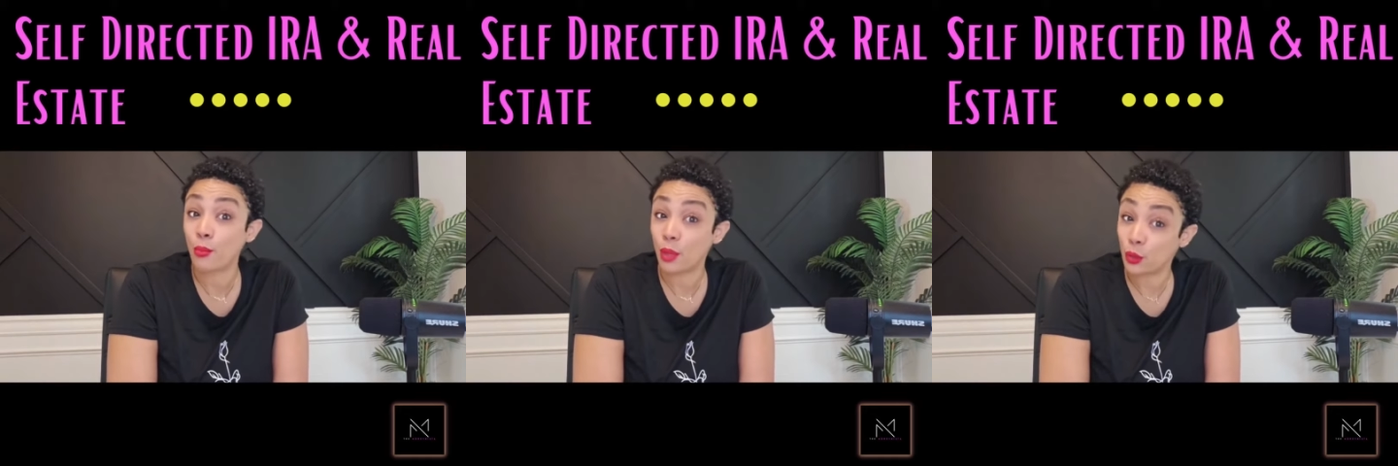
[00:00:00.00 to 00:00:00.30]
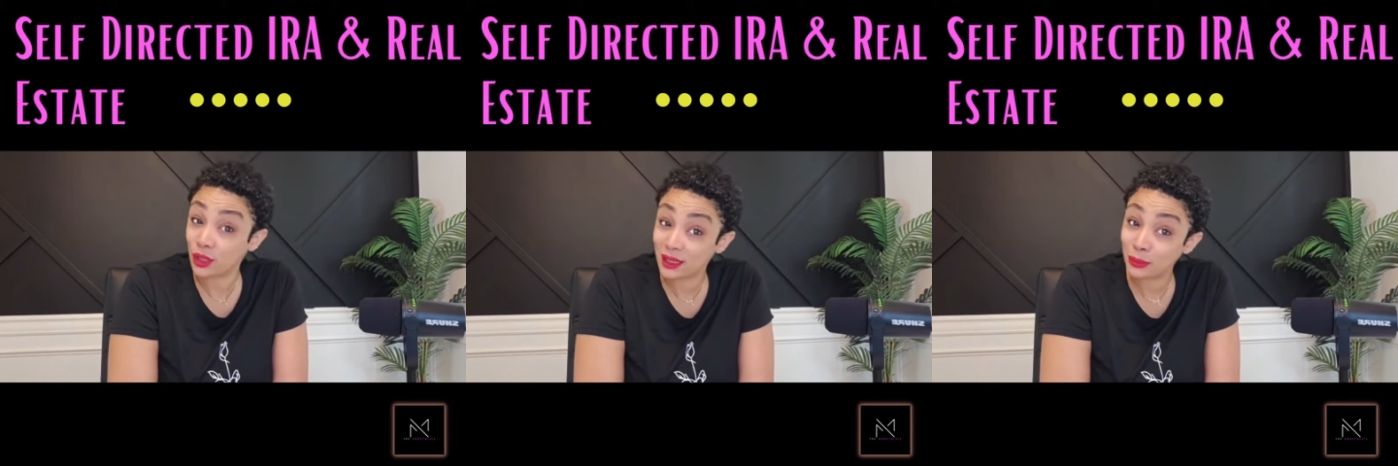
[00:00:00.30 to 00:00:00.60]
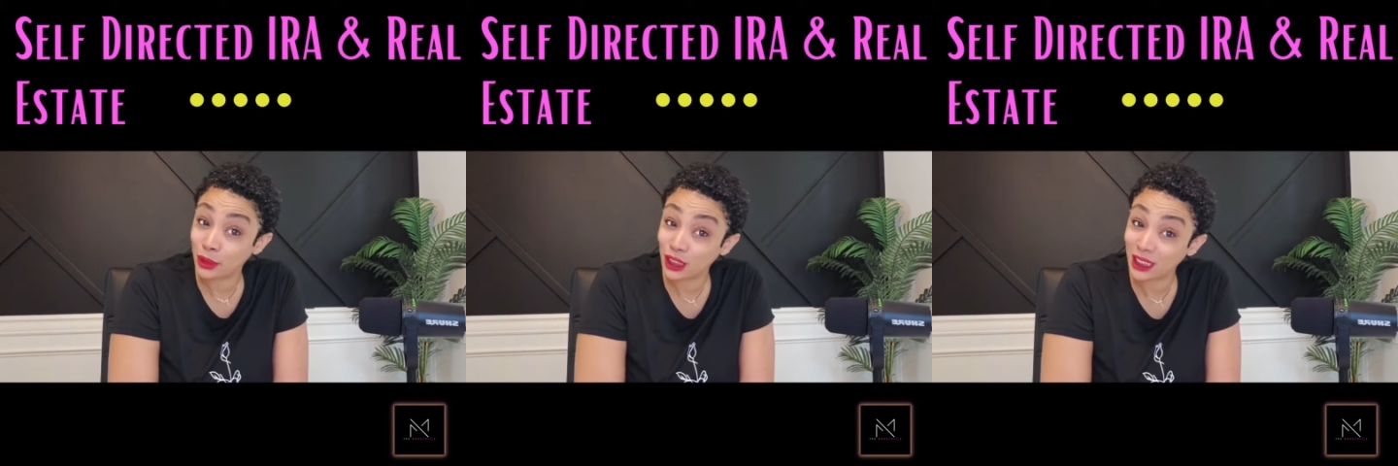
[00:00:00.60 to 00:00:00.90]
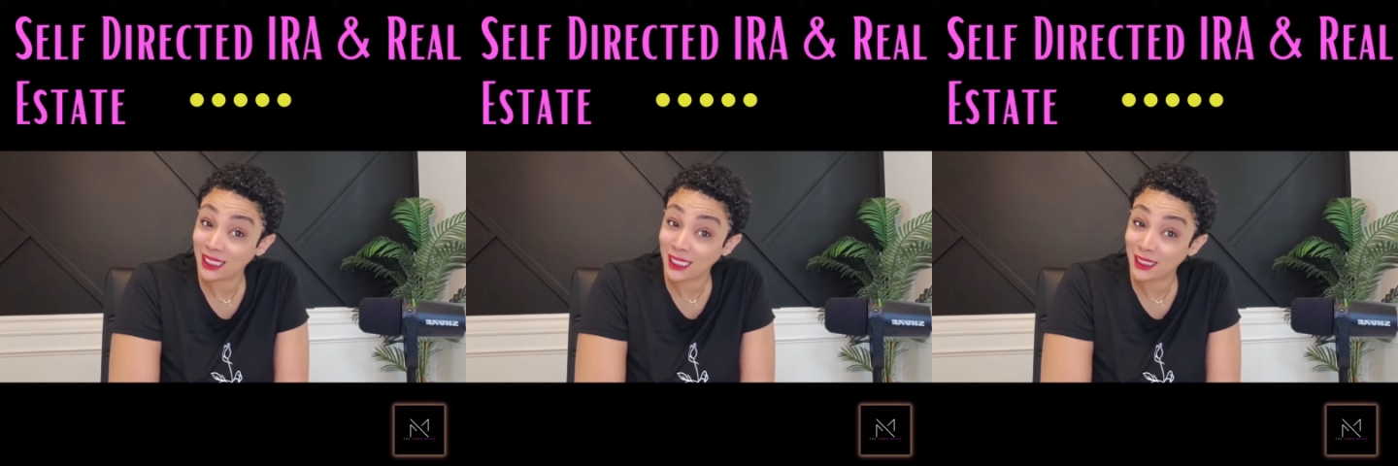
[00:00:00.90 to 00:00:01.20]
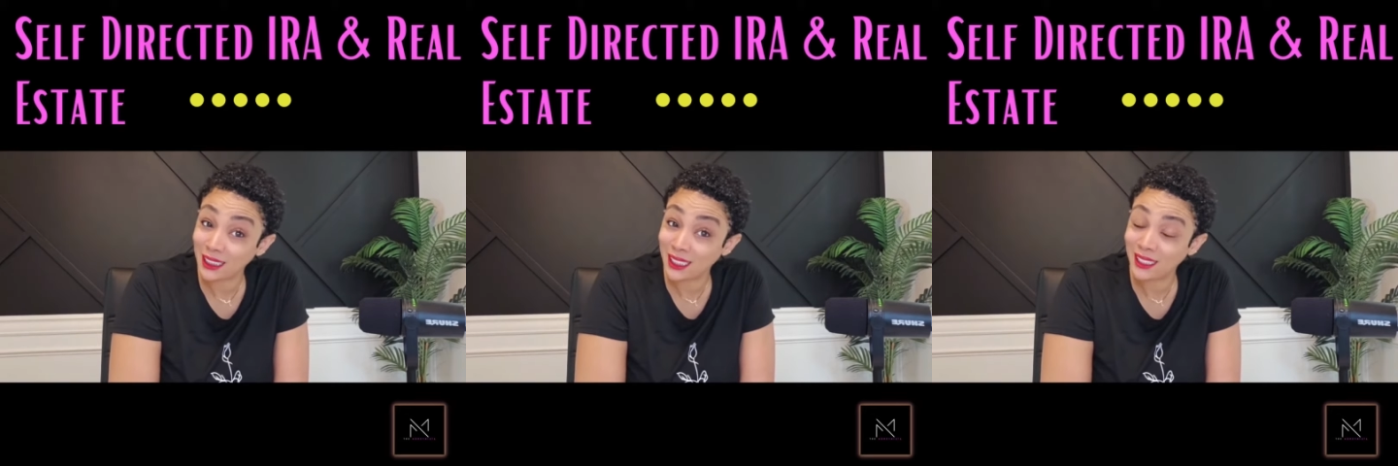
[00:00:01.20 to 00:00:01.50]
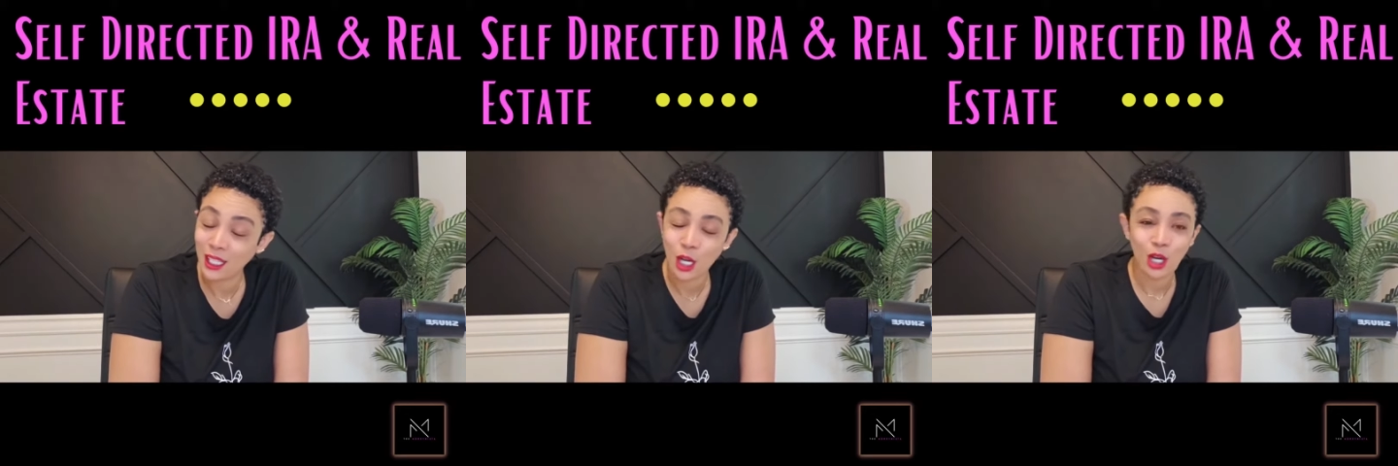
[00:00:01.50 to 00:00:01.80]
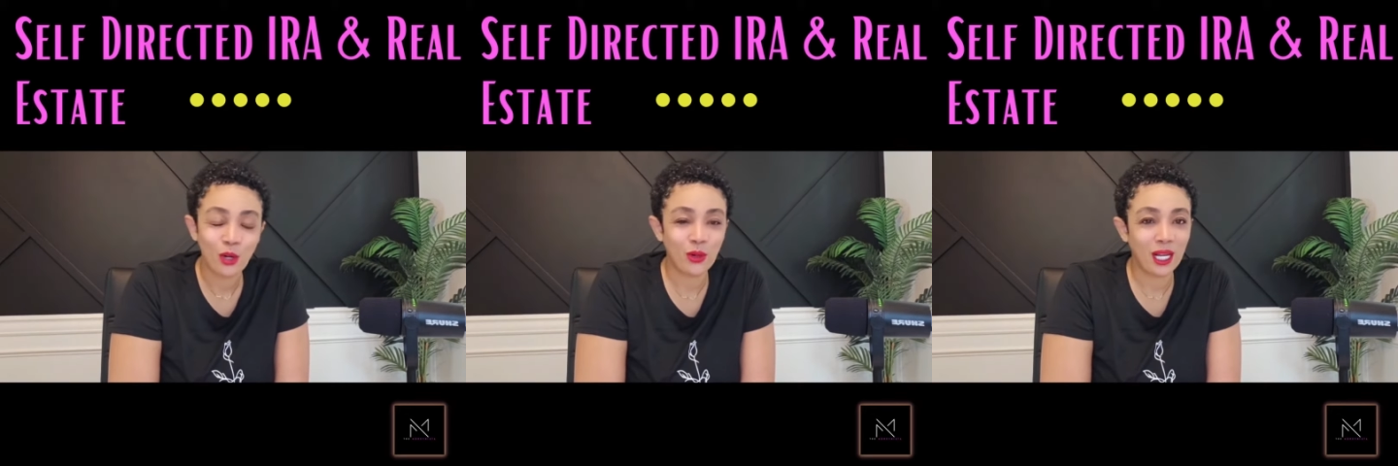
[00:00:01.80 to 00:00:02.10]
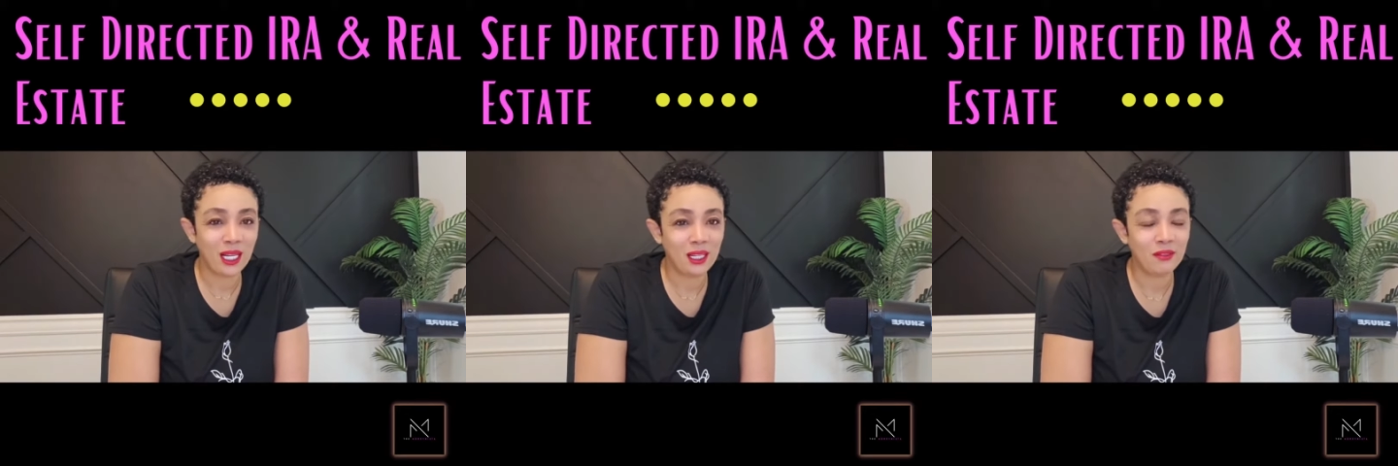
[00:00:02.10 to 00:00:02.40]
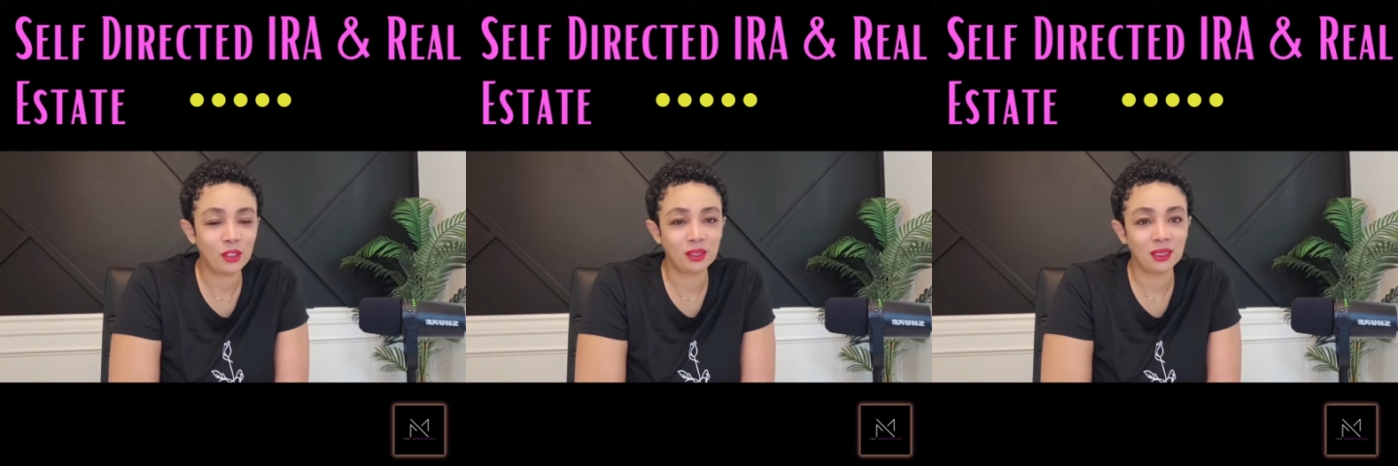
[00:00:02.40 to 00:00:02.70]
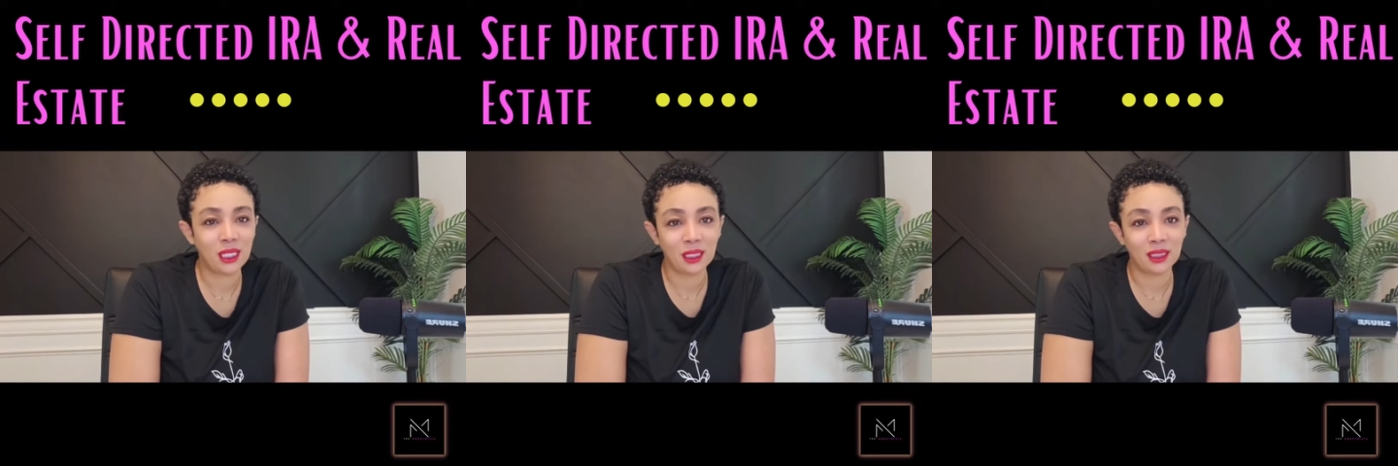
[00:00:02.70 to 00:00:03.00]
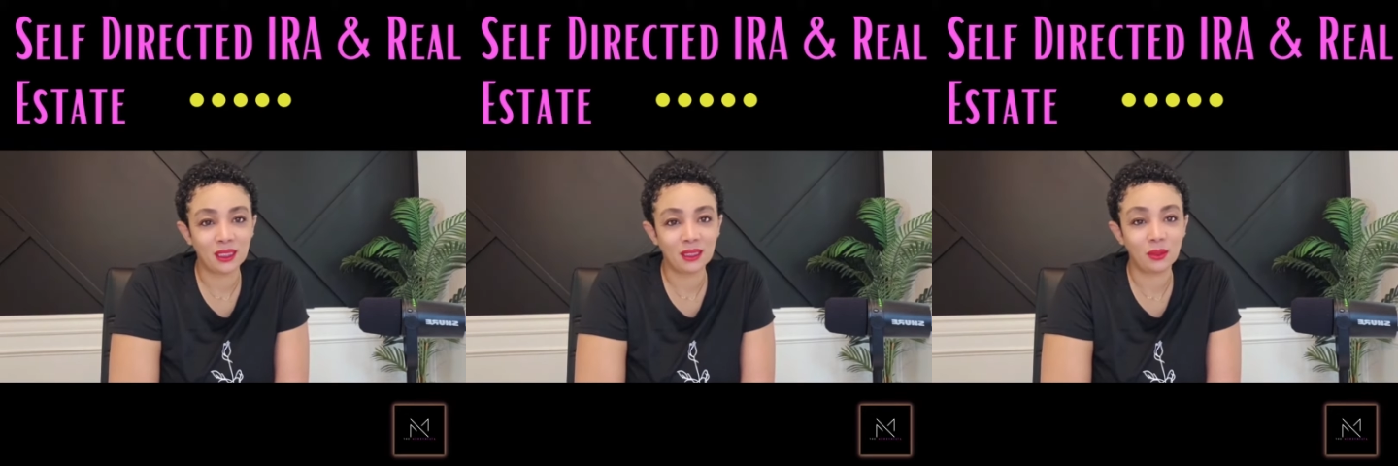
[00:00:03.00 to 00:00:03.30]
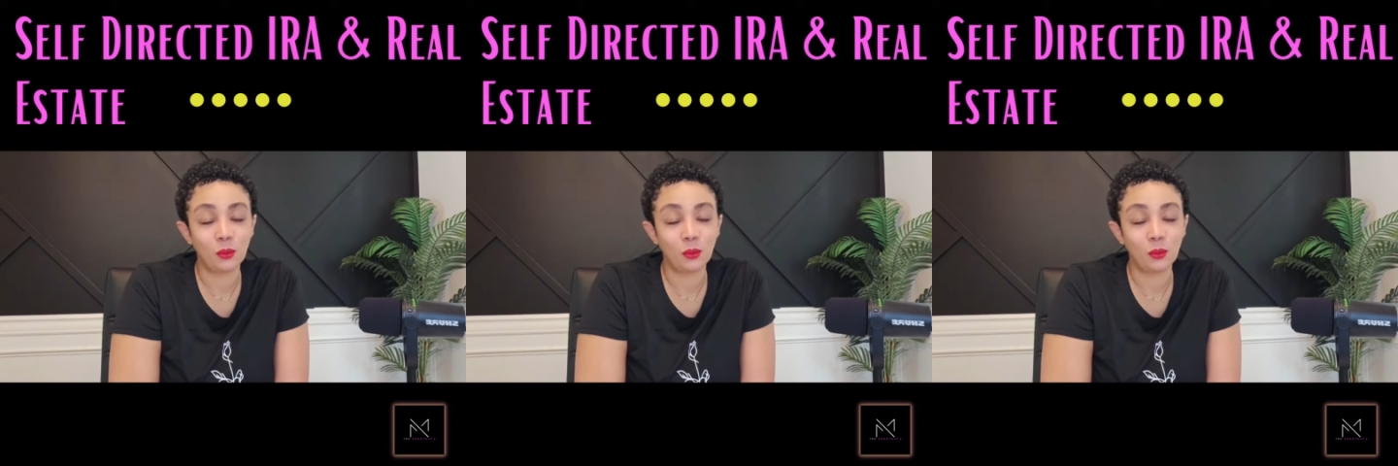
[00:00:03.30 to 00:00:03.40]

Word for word: bonus depreciation, or any of those deductions